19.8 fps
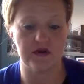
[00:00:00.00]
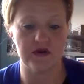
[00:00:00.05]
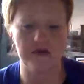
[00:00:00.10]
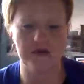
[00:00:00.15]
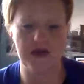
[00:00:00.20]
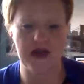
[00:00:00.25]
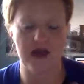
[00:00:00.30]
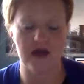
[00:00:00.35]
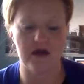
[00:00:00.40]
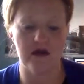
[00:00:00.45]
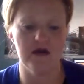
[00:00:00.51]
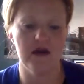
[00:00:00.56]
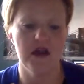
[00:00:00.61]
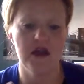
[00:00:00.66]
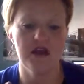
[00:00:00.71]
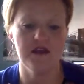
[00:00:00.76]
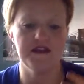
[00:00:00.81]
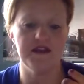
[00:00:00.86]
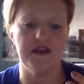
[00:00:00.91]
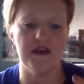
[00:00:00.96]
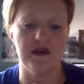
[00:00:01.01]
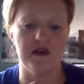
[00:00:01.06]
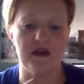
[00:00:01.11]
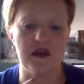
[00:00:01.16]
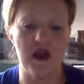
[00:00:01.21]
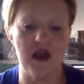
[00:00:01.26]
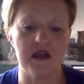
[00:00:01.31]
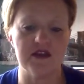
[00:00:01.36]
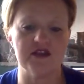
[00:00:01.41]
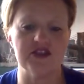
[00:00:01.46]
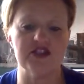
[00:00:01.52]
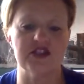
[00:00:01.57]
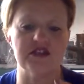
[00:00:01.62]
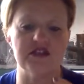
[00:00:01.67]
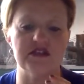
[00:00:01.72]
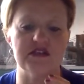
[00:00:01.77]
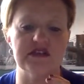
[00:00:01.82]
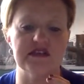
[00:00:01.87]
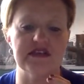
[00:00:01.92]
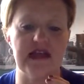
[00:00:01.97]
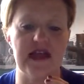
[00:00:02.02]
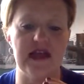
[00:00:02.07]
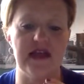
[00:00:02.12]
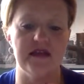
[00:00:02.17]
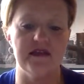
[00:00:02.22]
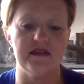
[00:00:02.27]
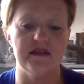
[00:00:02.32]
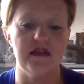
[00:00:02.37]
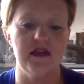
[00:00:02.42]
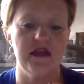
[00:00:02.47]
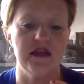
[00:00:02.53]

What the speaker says: about the unconscious and